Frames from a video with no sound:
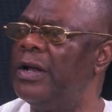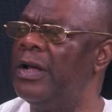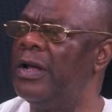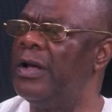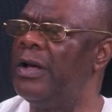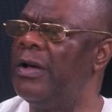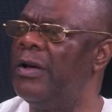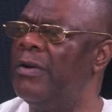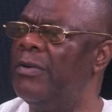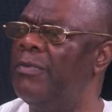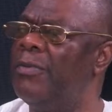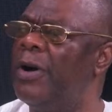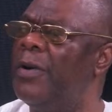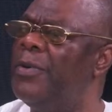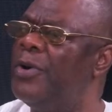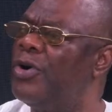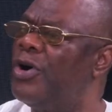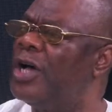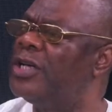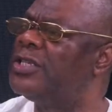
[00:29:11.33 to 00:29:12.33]
Well, but
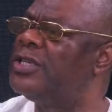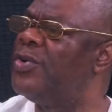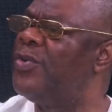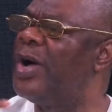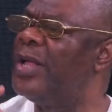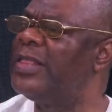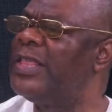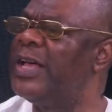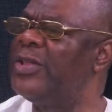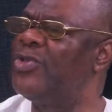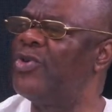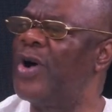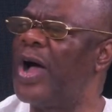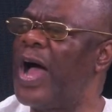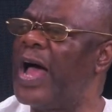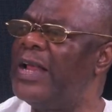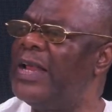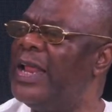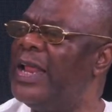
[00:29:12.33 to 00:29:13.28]
because he wanted to add